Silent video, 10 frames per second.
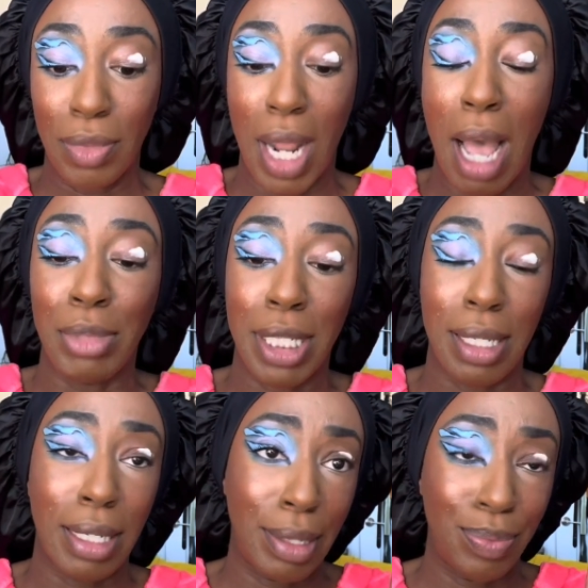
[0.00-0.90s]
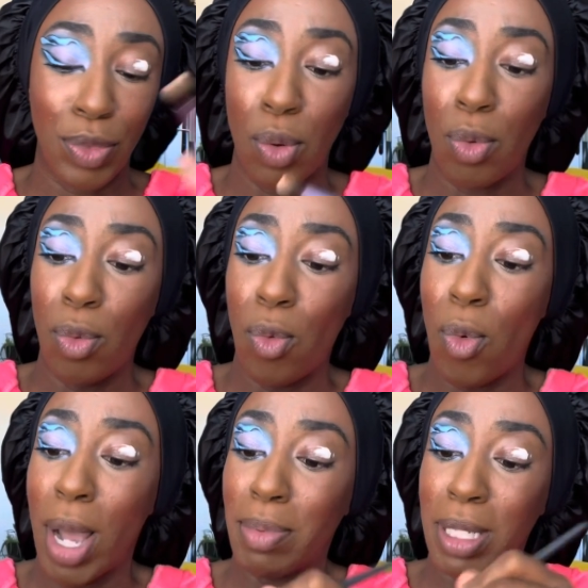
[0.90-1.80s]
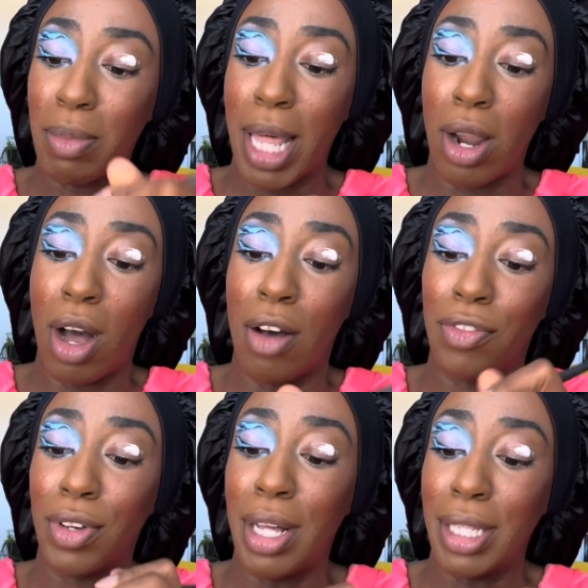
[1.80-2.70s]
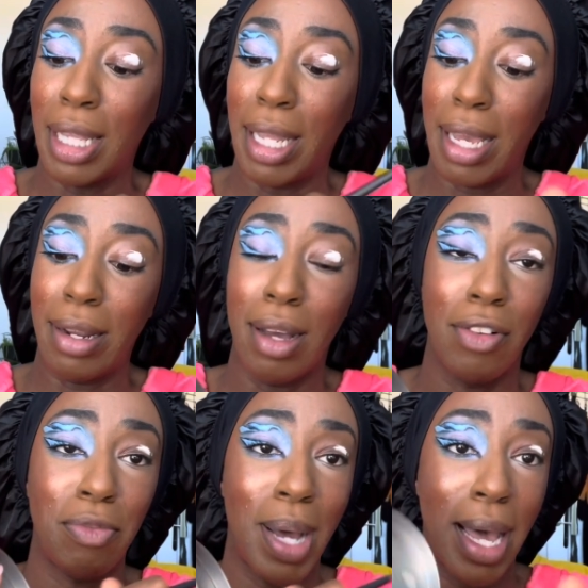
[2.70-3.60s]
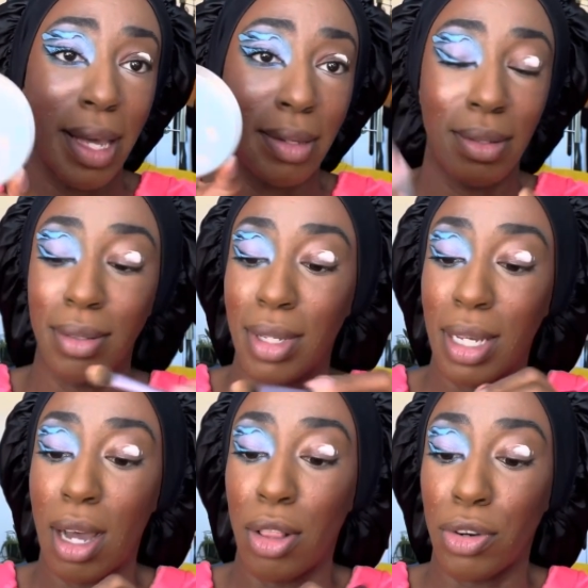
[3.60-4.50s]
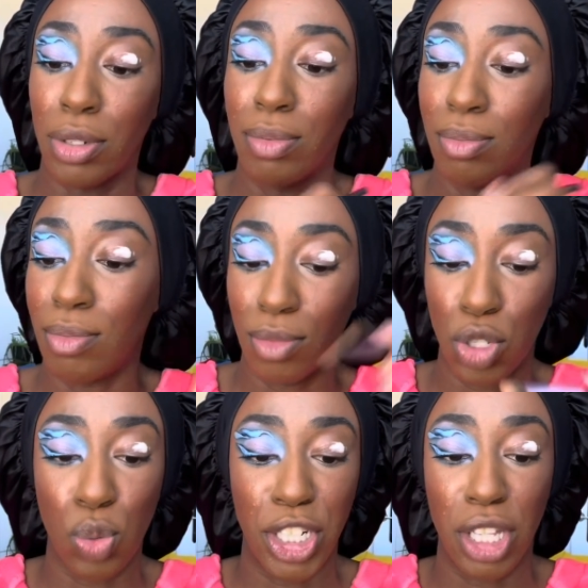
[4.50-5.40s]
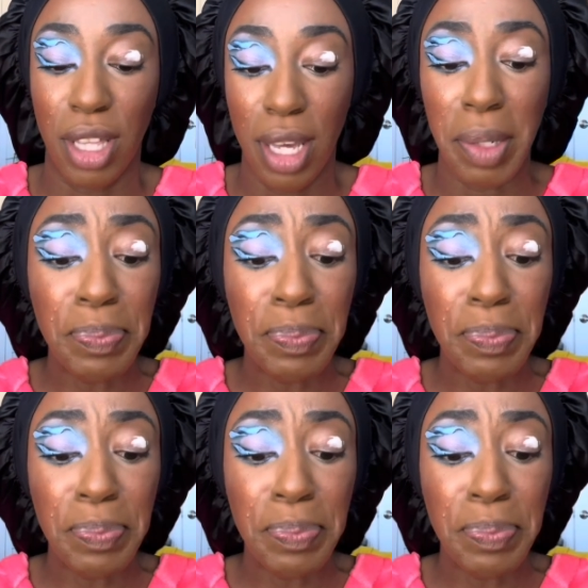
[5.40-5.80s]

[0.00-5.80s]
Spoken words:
I'm just gonna wipe some of that off on the lid of my color switchy thing.